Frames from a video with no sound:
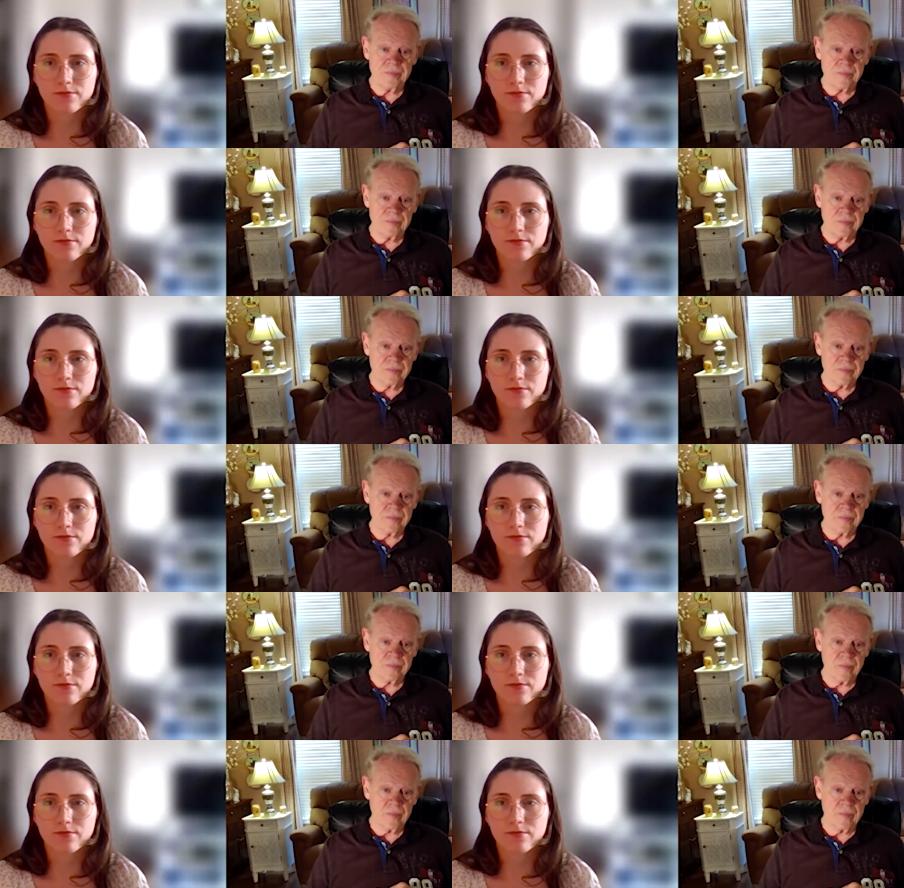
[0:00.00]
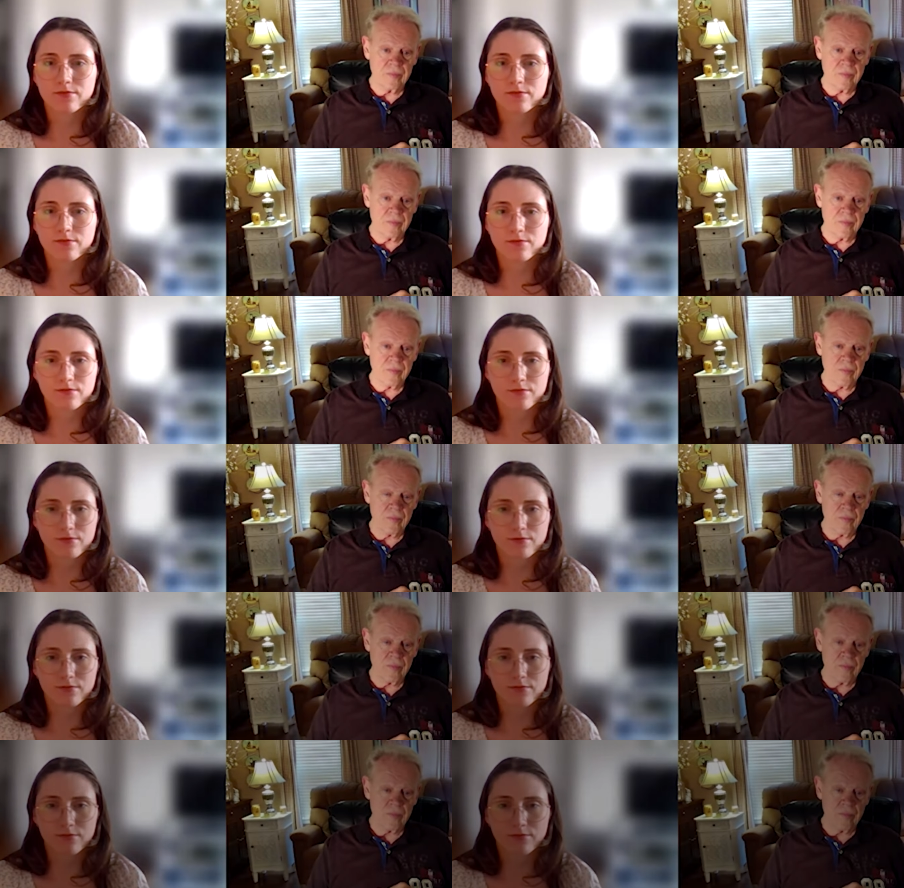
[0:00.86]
No one is speaking in this clip.